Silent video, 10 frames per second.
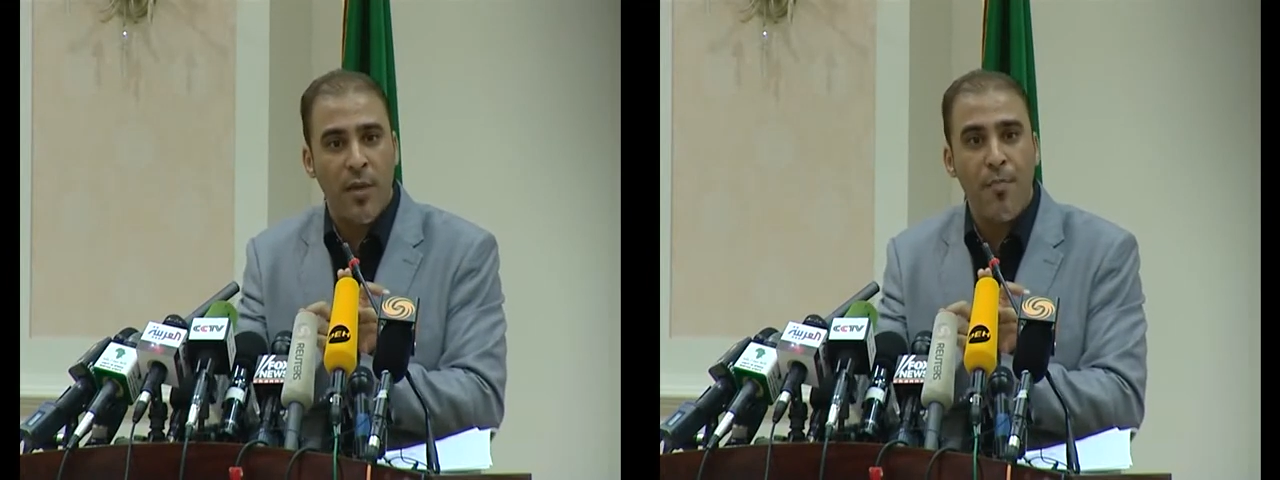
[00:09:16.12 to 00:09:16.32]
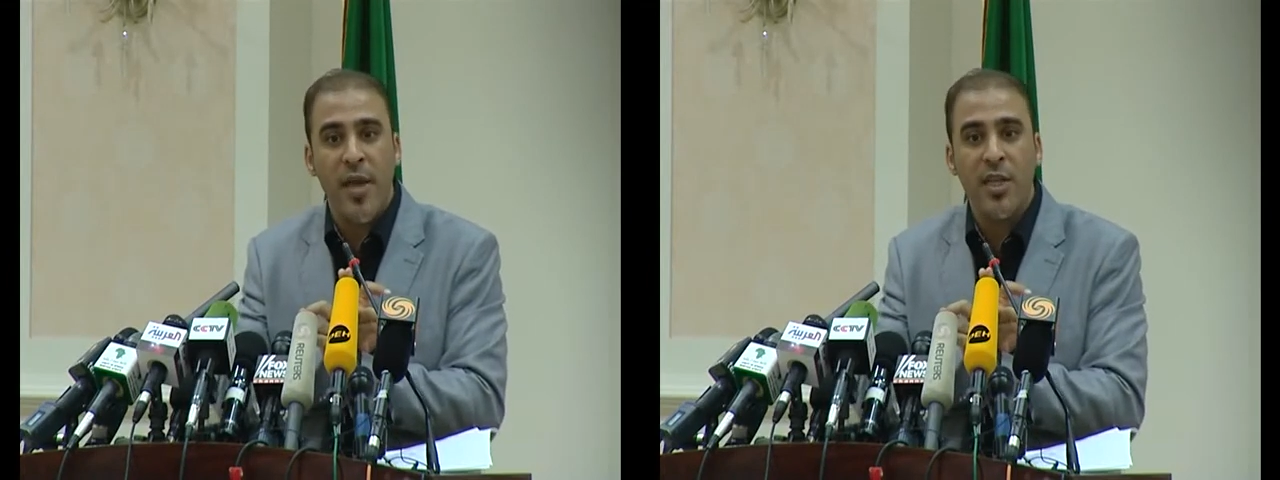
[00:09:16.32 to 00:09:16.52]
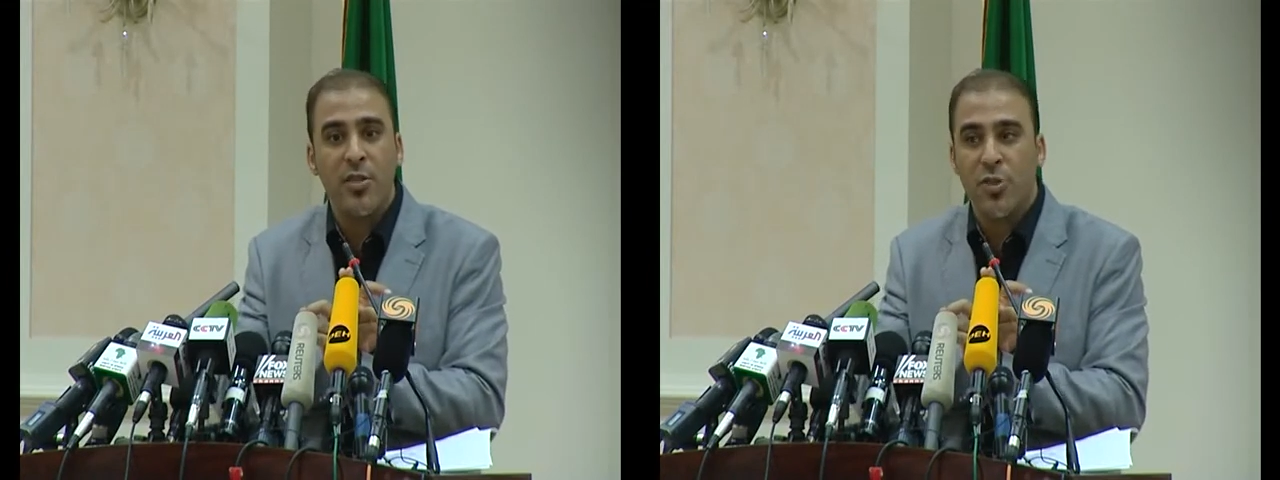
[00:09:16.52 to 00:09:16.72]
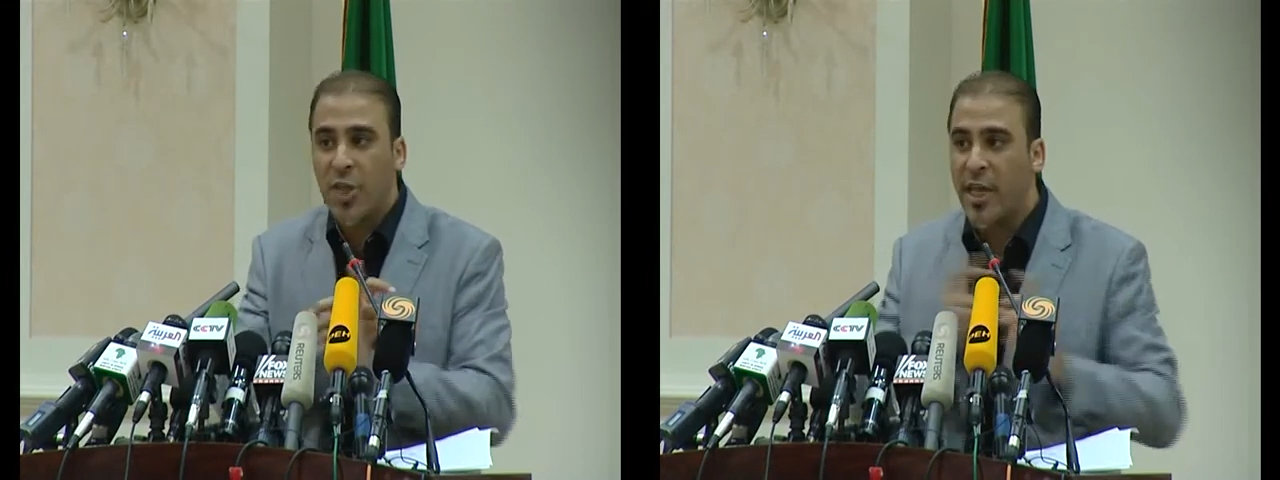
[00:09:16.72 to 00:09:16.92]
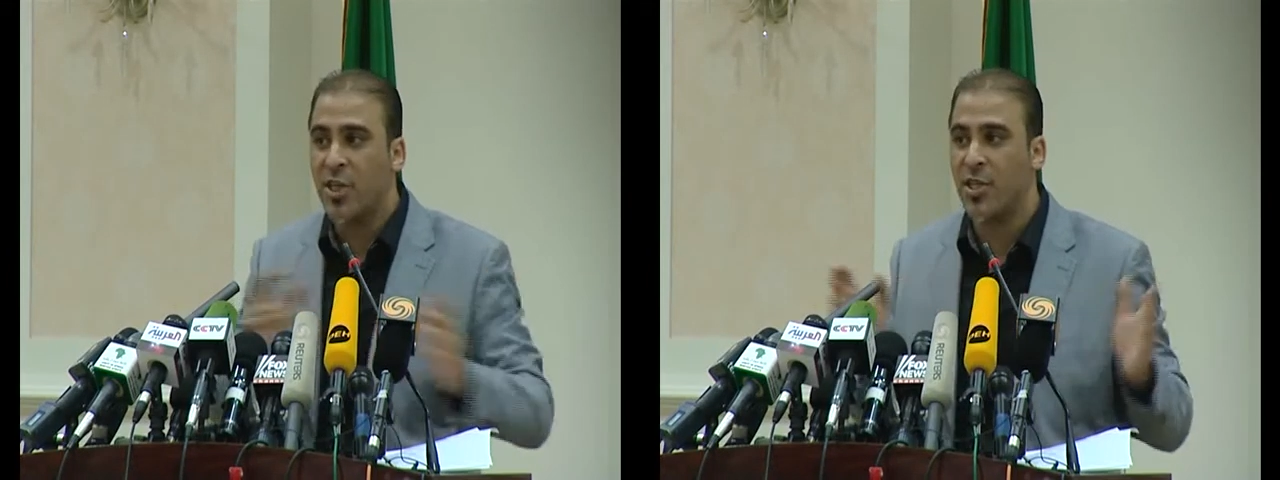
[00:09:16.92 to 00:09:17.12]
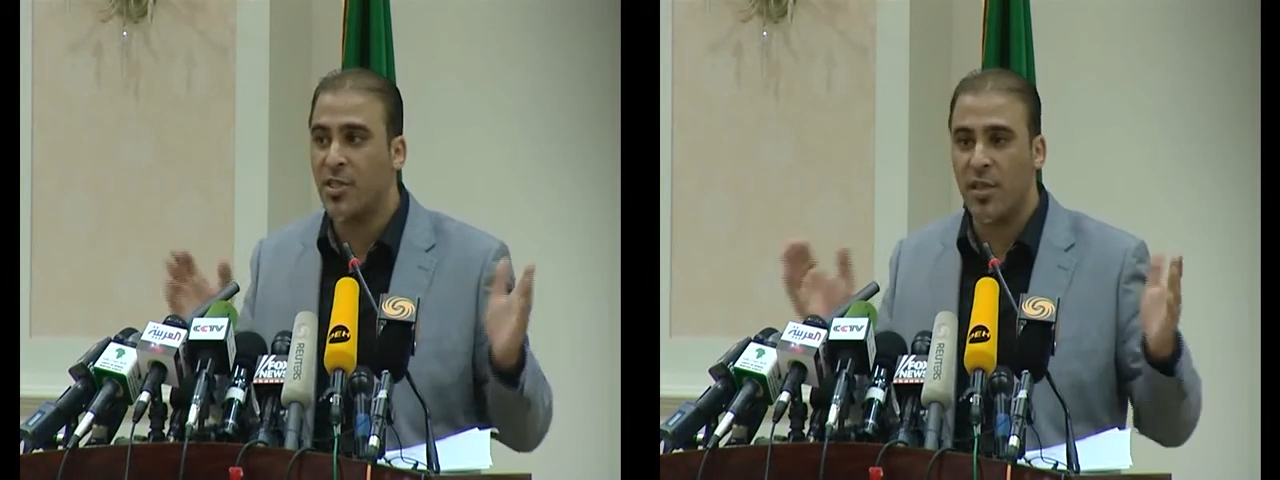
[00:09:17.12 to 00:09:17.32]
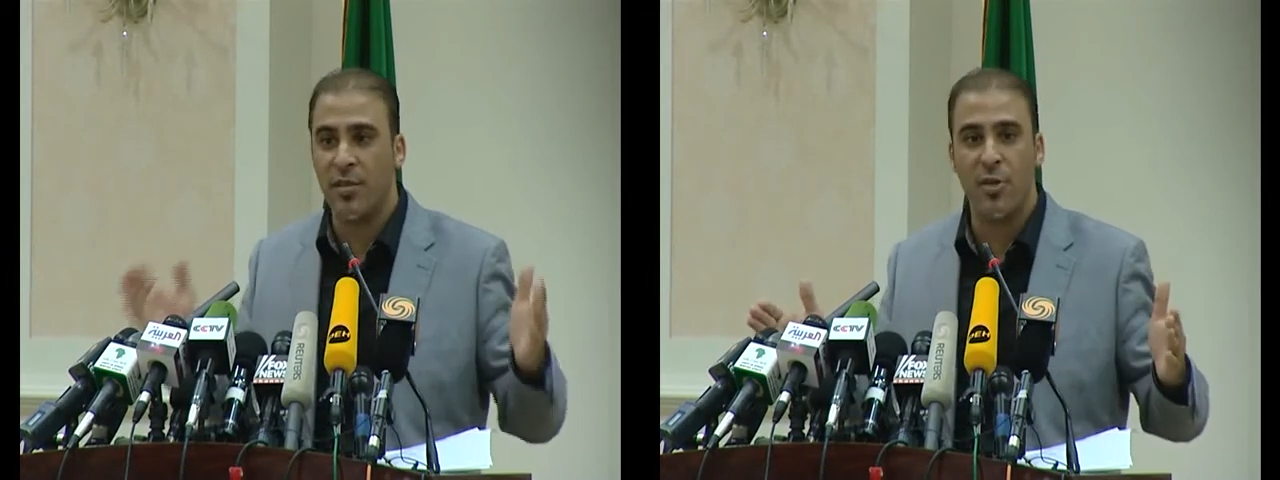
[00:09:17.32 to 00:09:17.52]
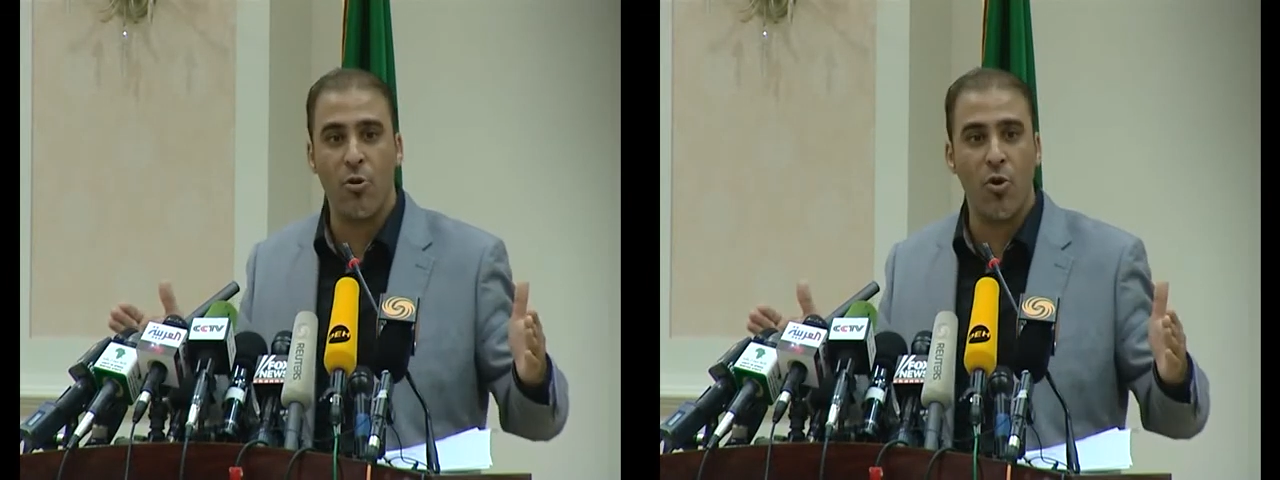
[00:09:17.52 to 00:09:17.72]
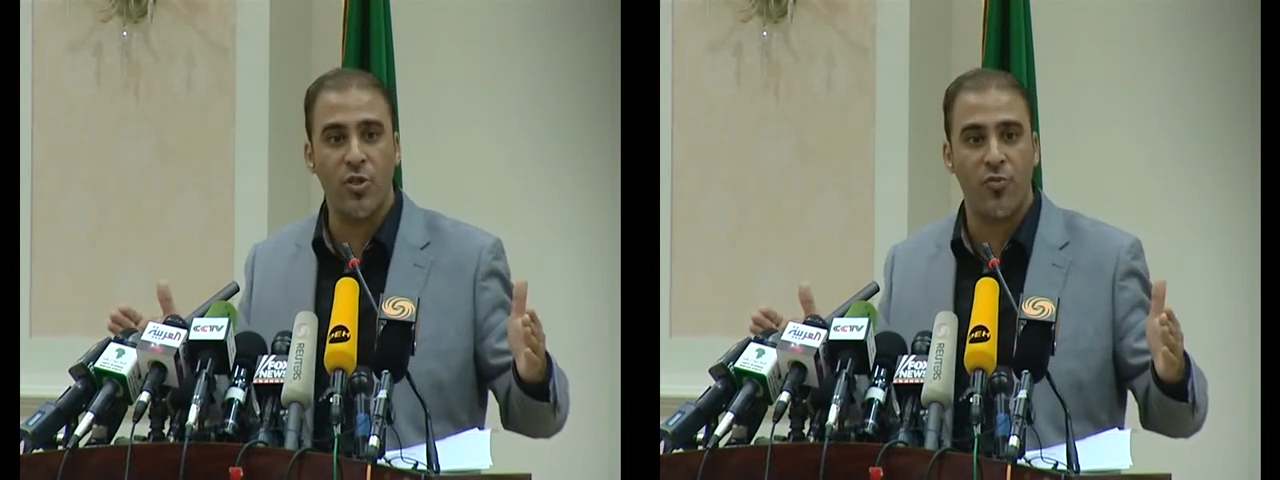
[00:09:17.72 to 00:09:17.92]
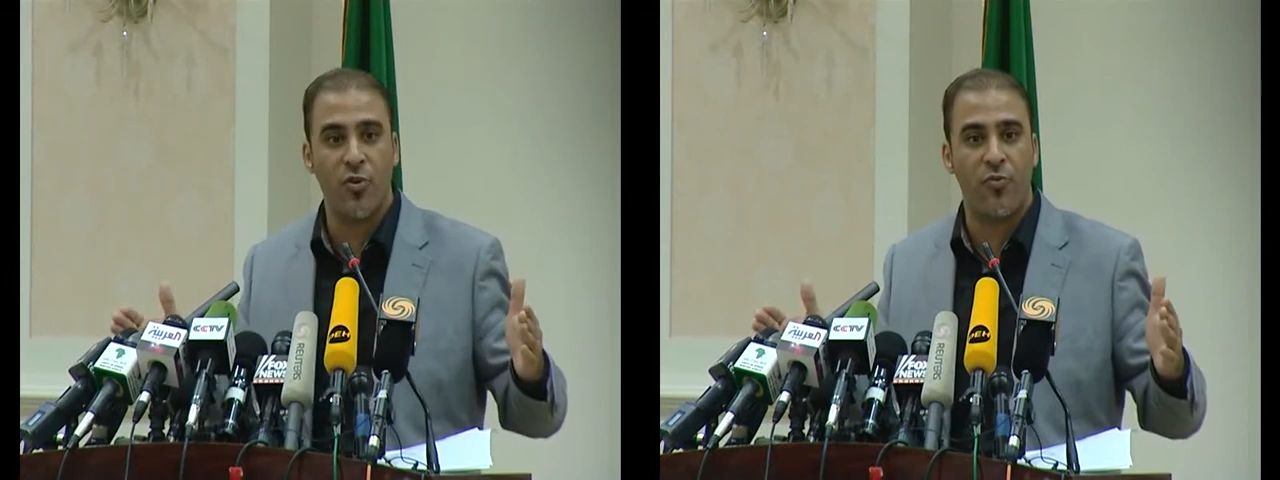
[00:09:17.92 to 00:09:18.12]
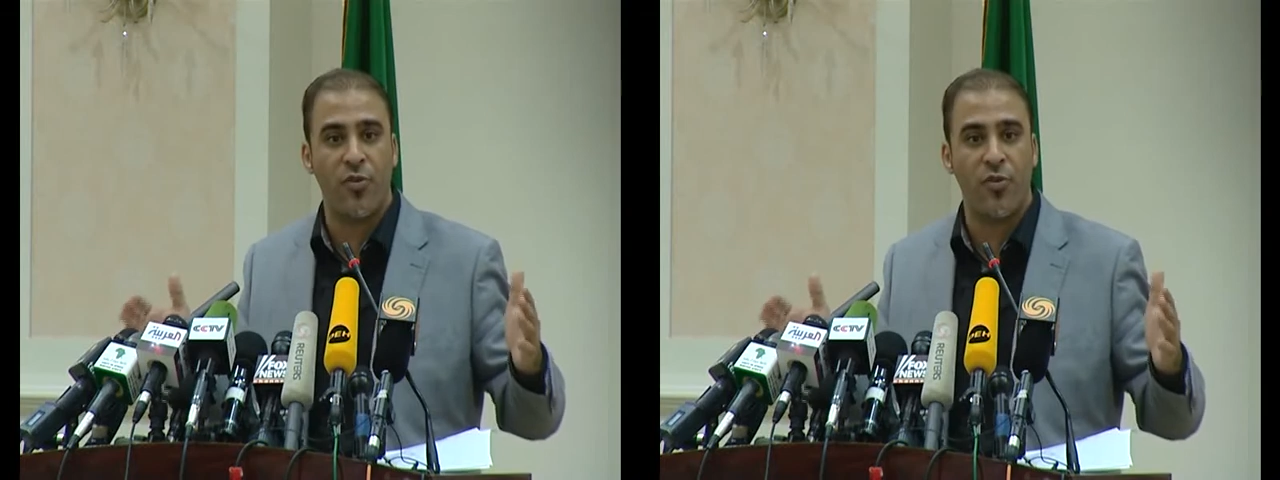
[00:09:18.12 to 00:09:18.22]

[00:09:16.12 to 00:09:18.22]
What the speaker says: many changes in the laws for